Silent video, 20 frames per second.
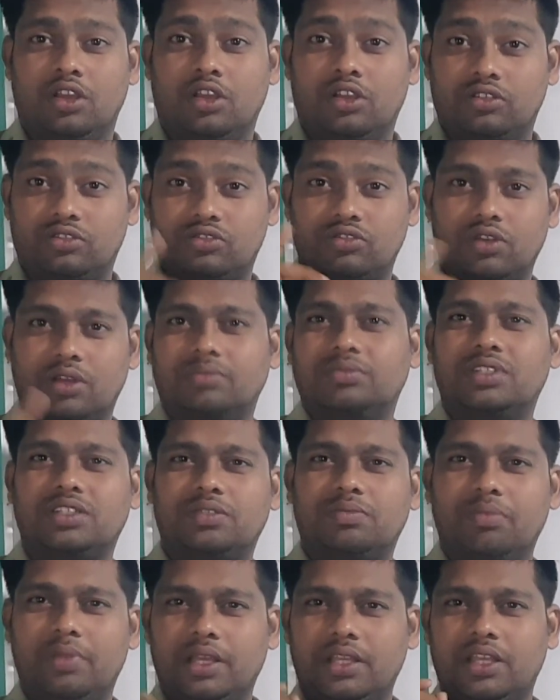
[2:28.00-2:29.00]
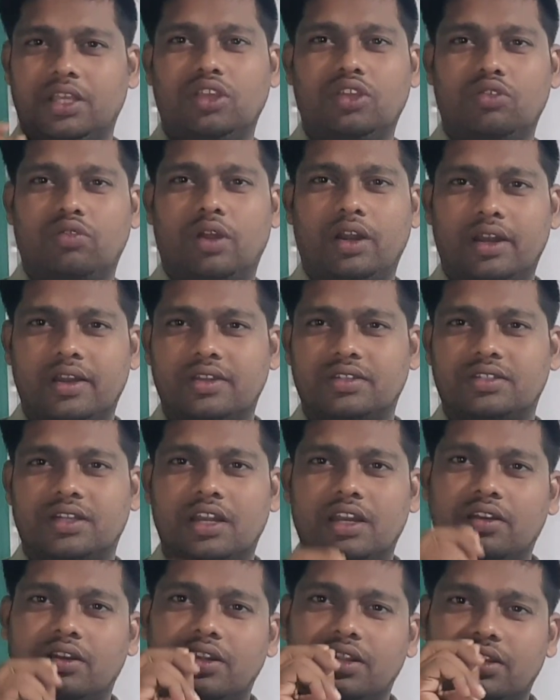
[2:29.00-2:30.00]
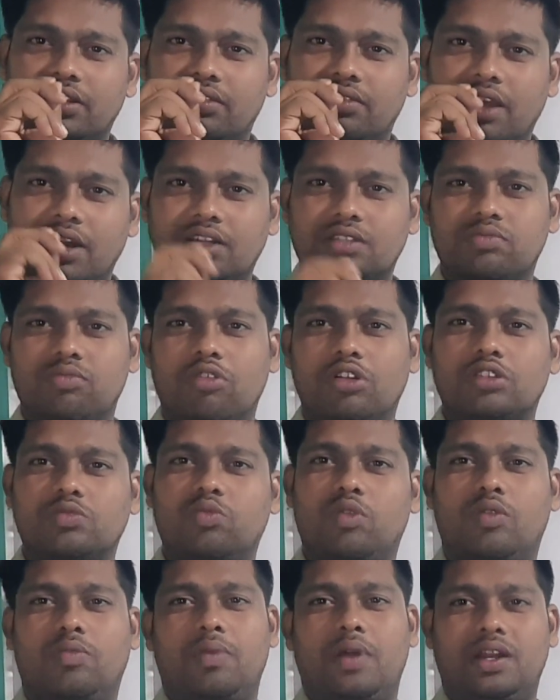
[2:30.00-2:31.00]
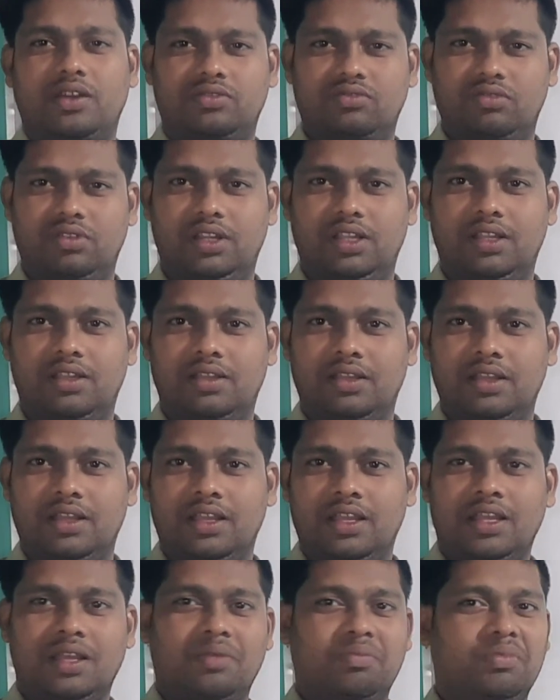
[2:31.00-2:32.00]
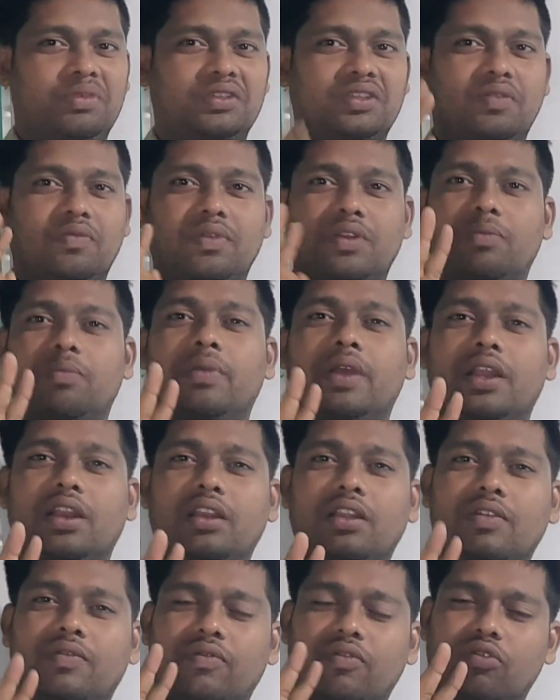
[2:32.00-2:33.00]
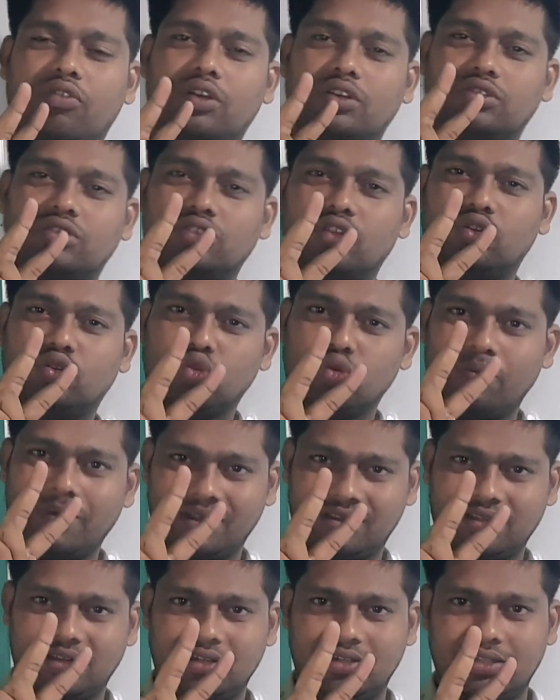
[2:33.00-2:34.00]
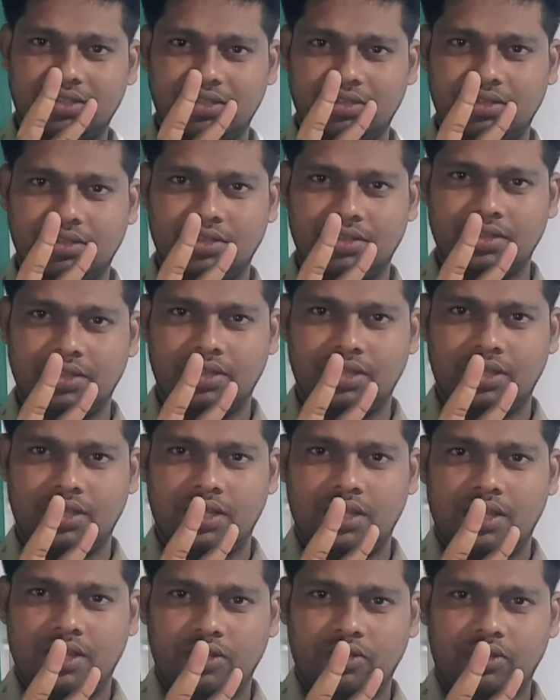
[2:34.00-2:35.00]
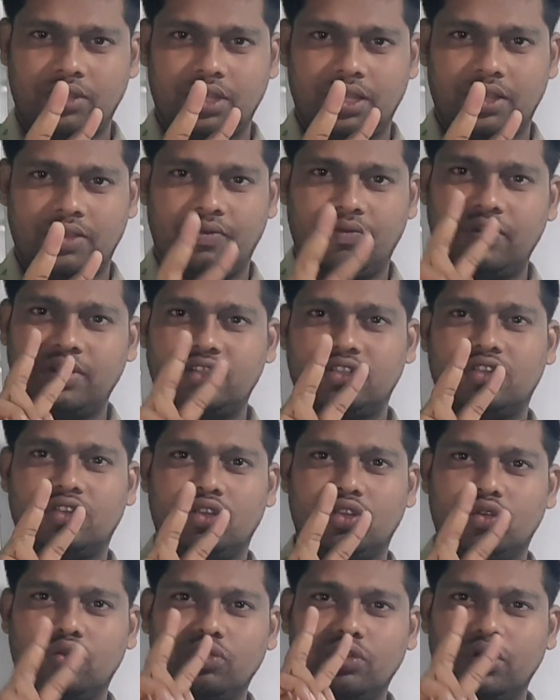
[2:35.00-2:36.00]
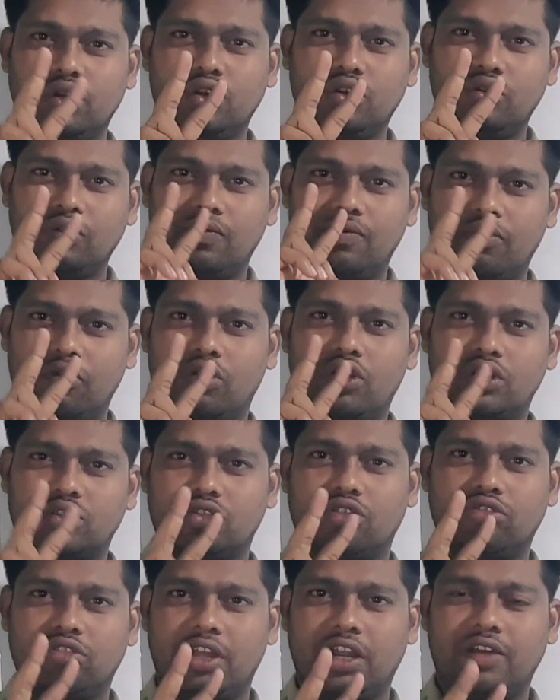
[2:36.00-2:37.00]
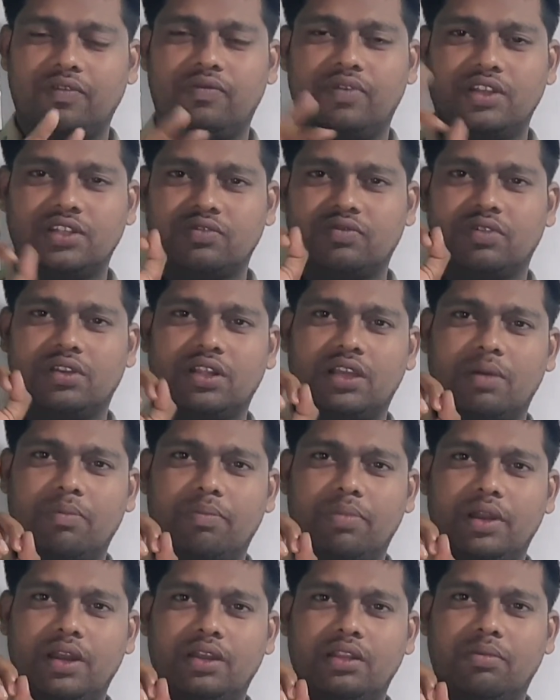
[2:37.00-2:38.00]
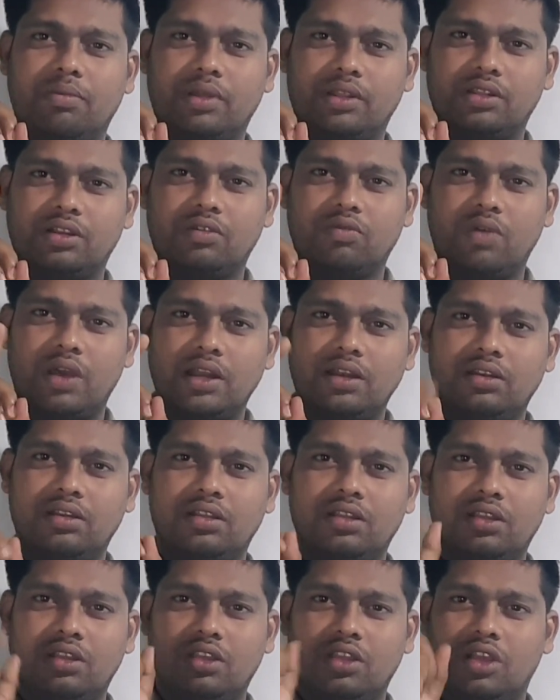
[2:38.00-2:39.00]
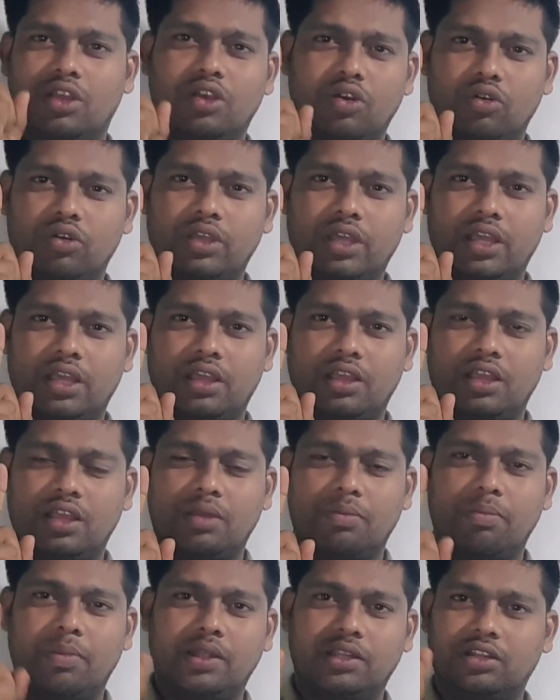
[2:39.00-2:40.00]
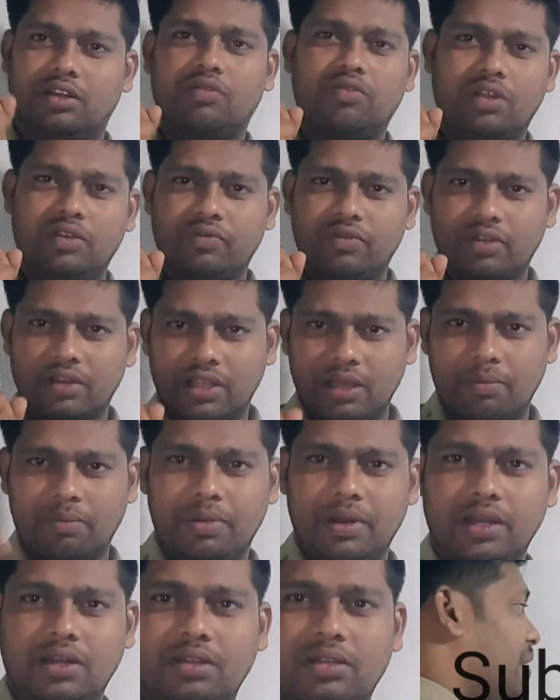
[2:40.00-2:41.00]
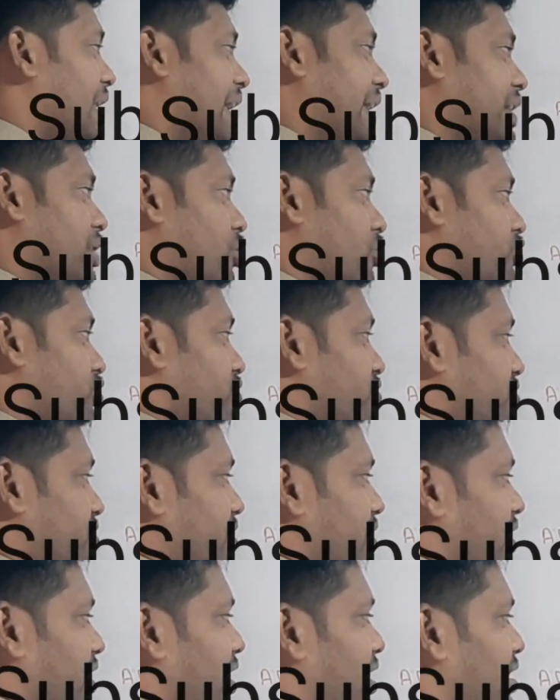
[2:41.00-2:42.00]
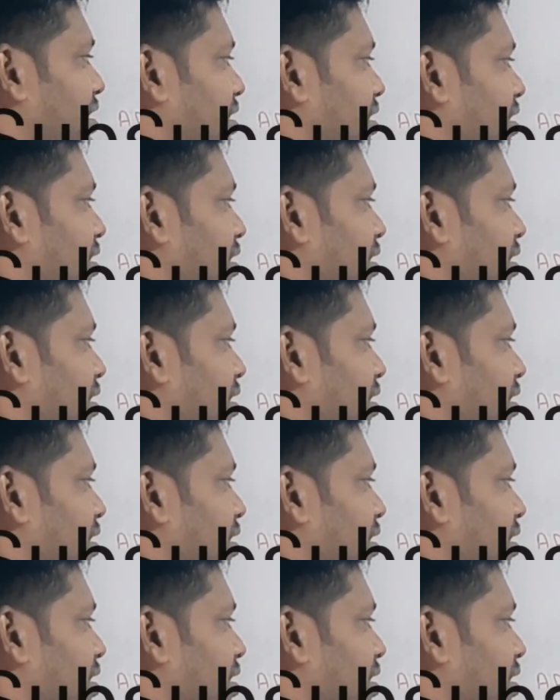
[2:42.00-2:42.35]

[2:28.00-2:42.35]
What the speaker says: So I'm just making you understand in that small parts only. Means I will mainly focus on the two methods, okay, which you need to focus on. That first we will complete the method 1. Okay, method 1 will complete lying on your screen.